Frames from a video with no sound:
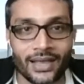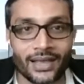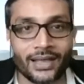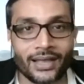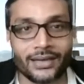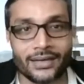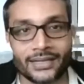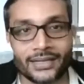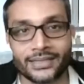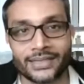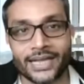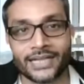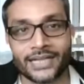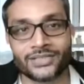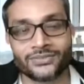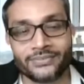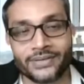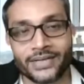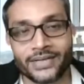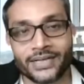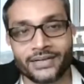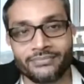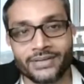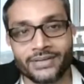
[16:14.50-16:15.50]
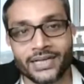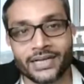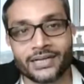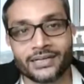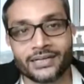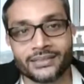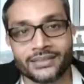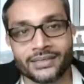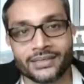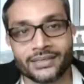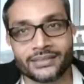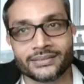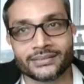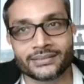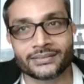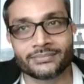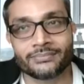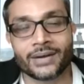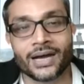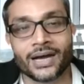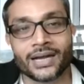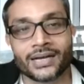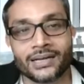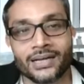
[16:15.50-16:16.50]
and that's where we are
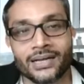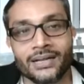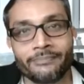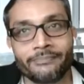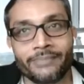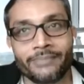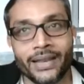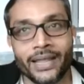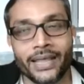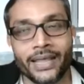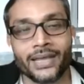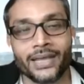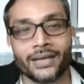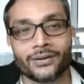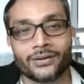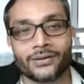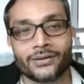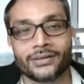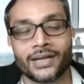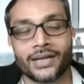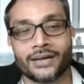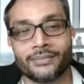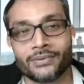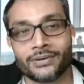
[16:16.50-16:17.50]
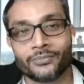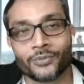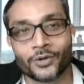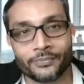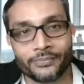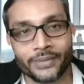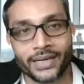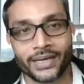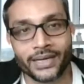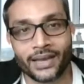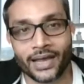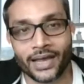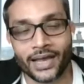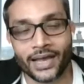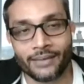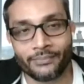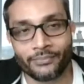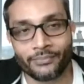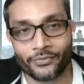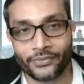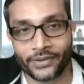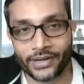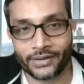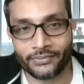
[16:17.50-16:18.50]
smartly playing on our mobile
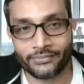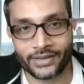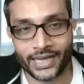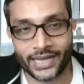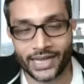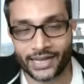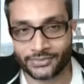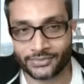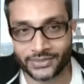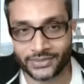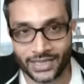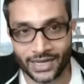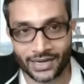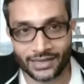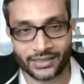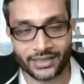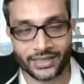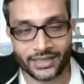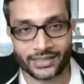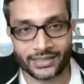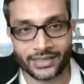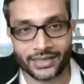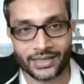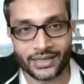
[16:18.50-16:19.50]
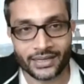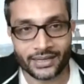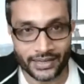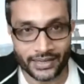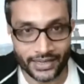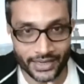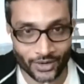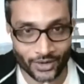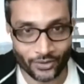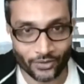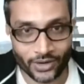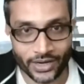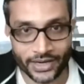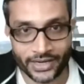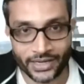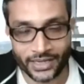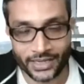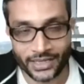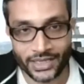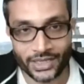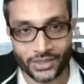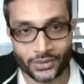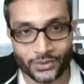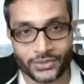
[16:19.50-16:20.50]
app where we have started
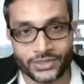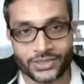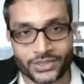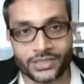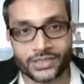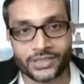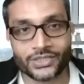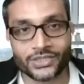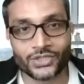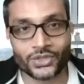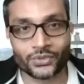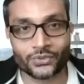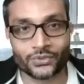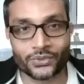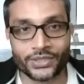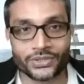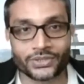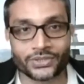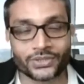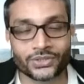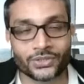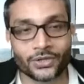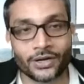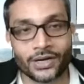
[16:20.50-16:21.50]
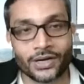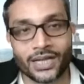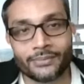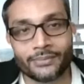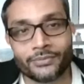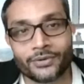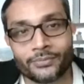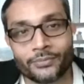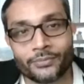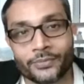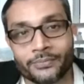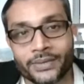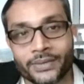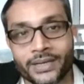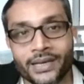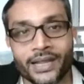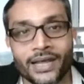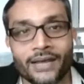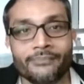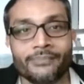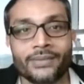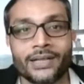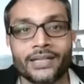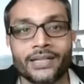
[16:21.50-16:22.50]
acquiring users to install our mobile
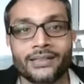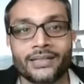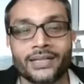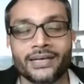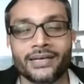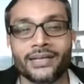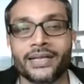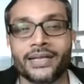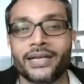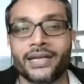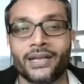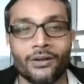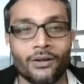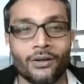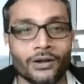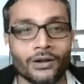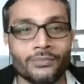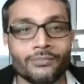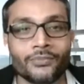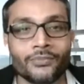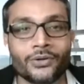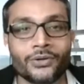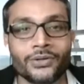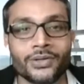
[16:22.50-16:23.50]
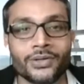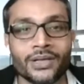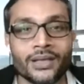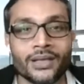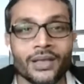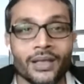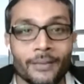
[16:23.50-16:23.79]
app and then get a lot more